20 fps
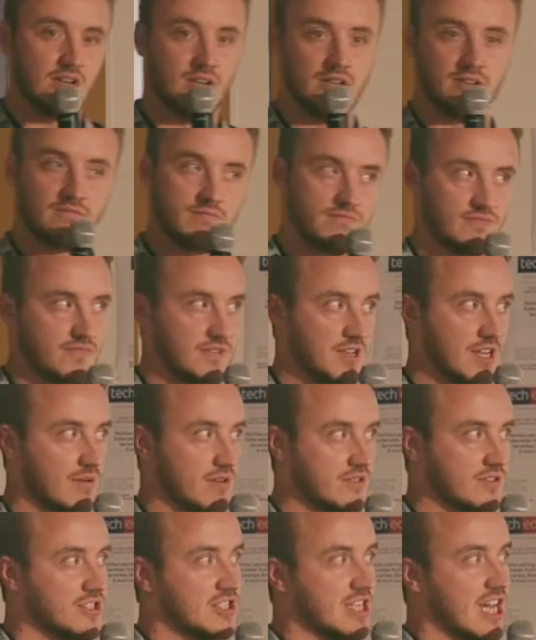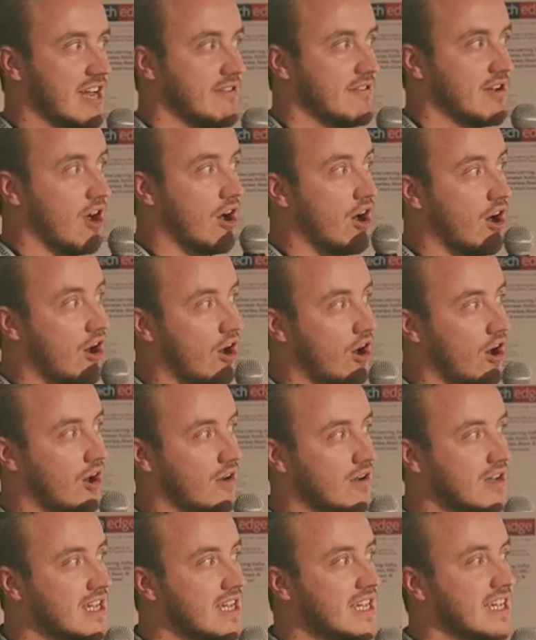and they don't want to share it,
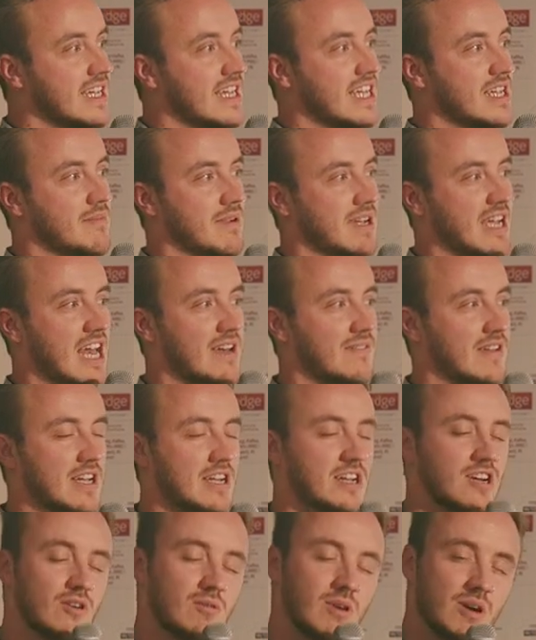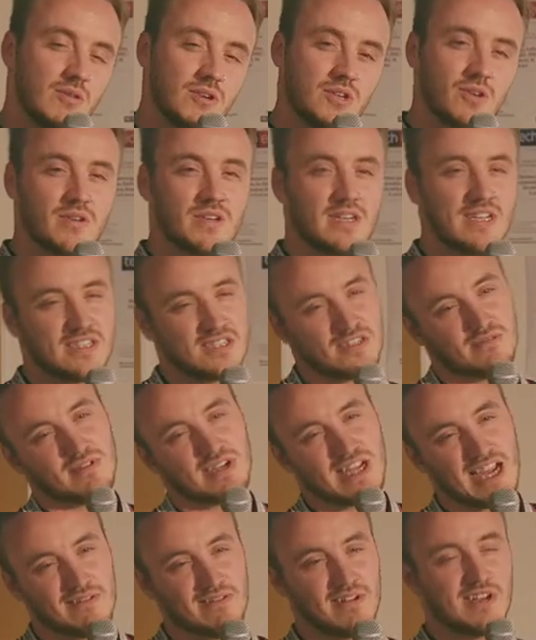or it kind of like, oh, well, we're doing this and
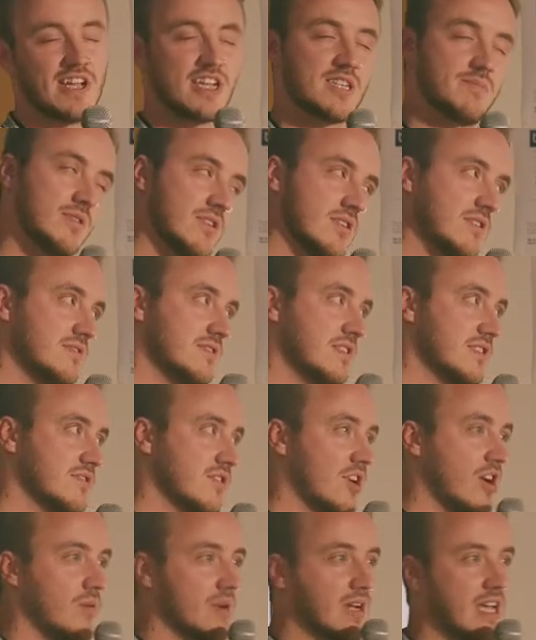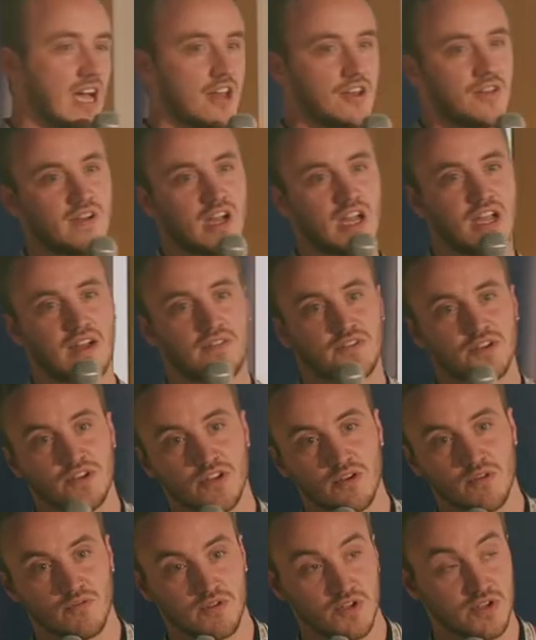we can't really expose this, or we can't do that. You have to
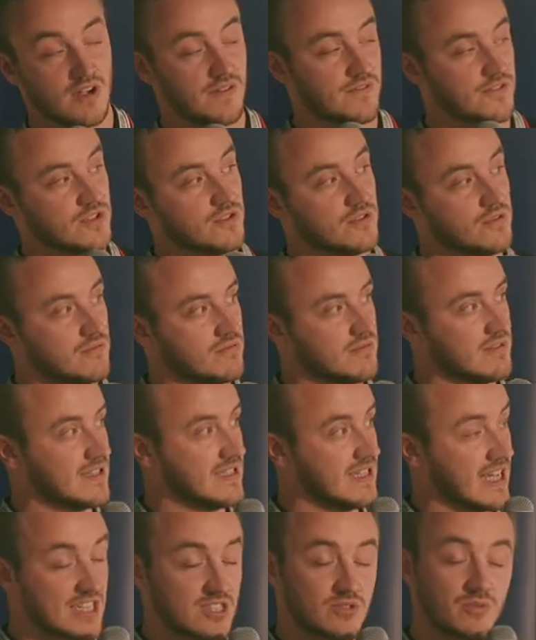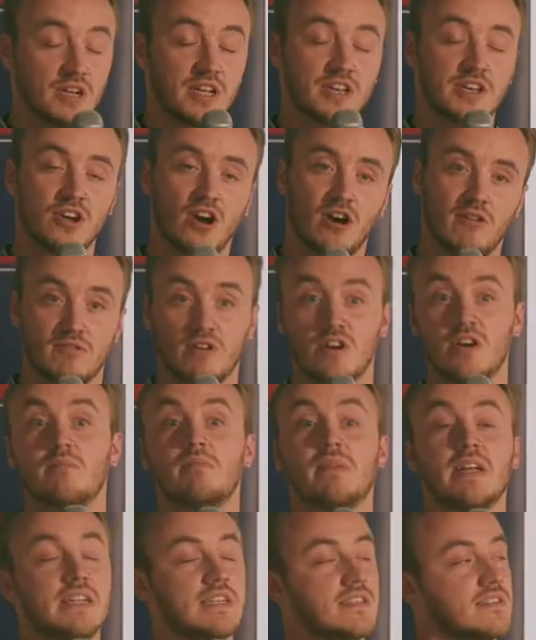do, you have to get to it in your
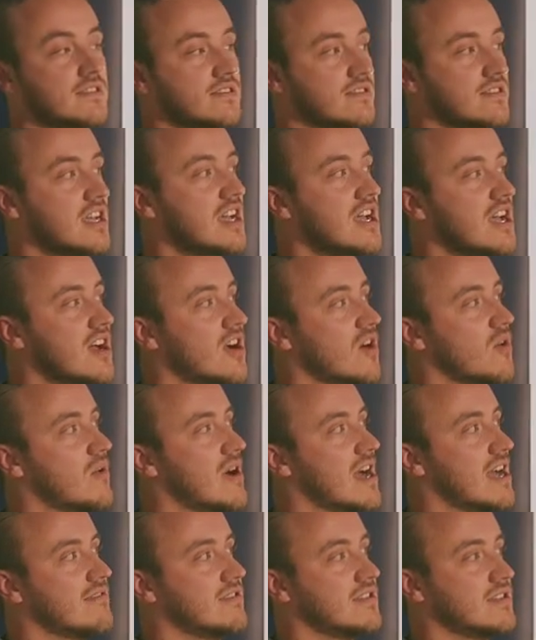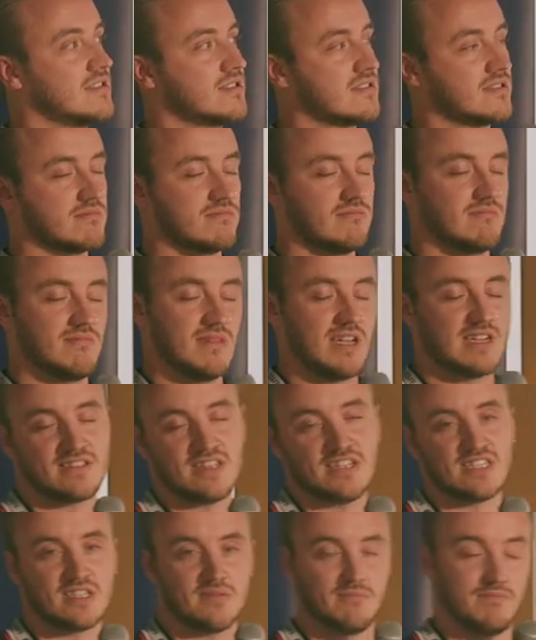own means. Whereas, like I
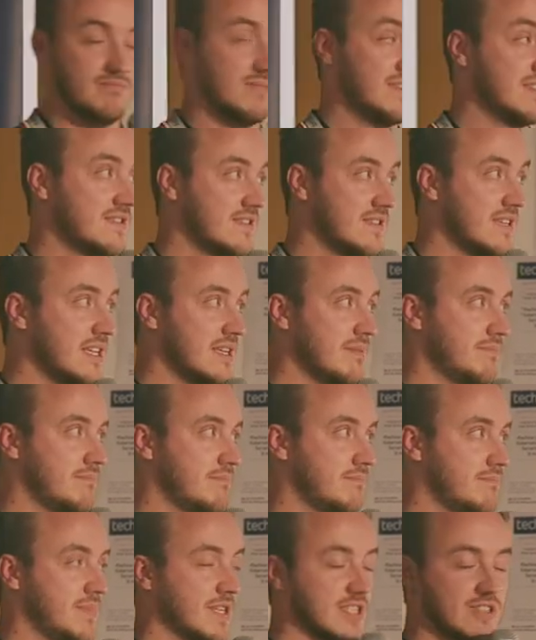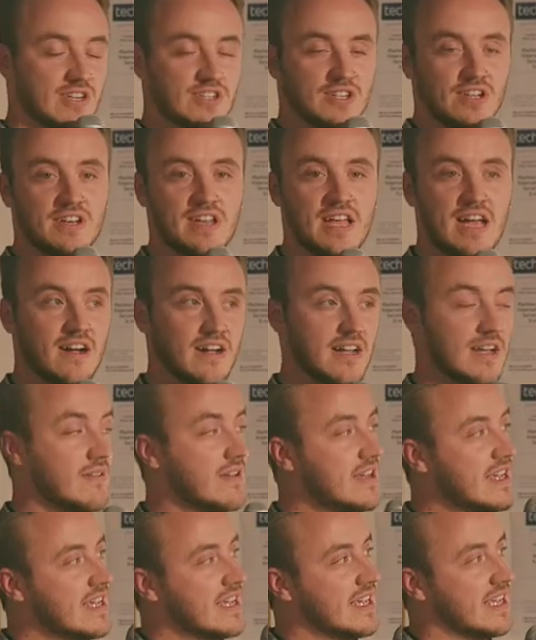said, as the, as the picture I showed
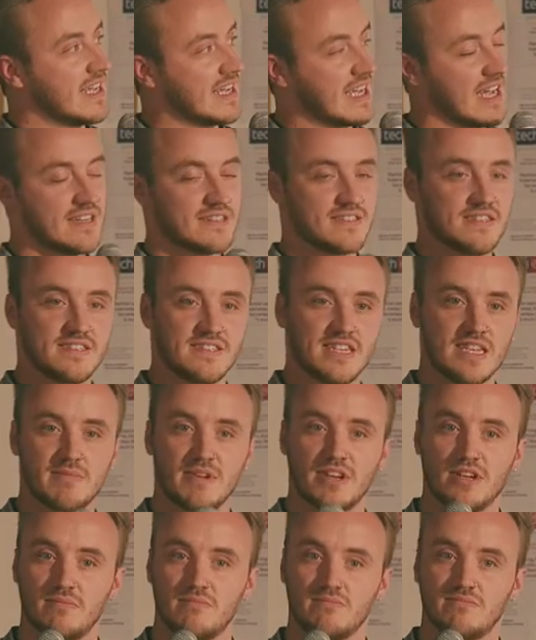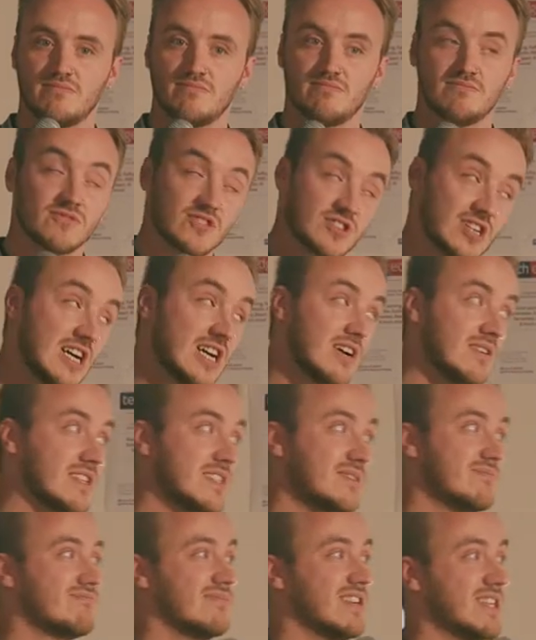earlier, it kind of sits in the middle. So
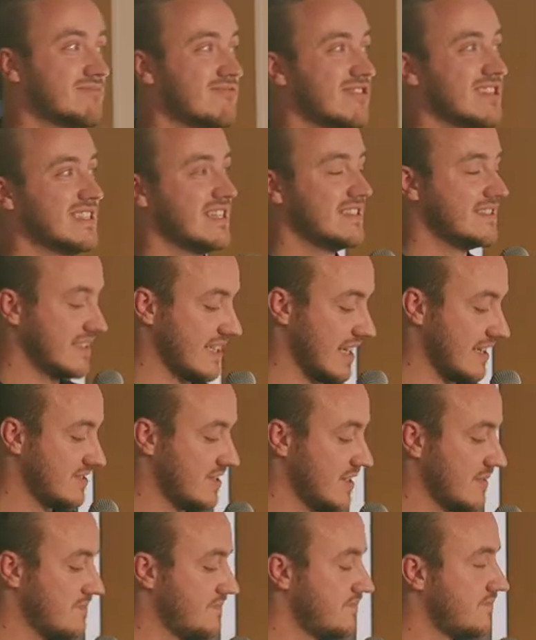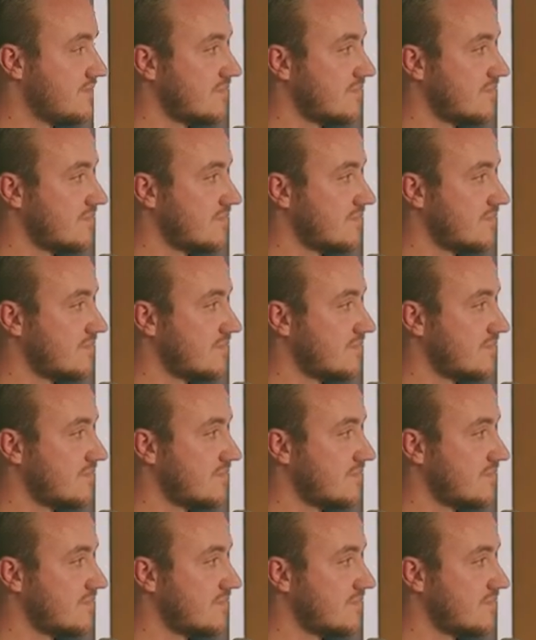it's, it's pretty easy to get to.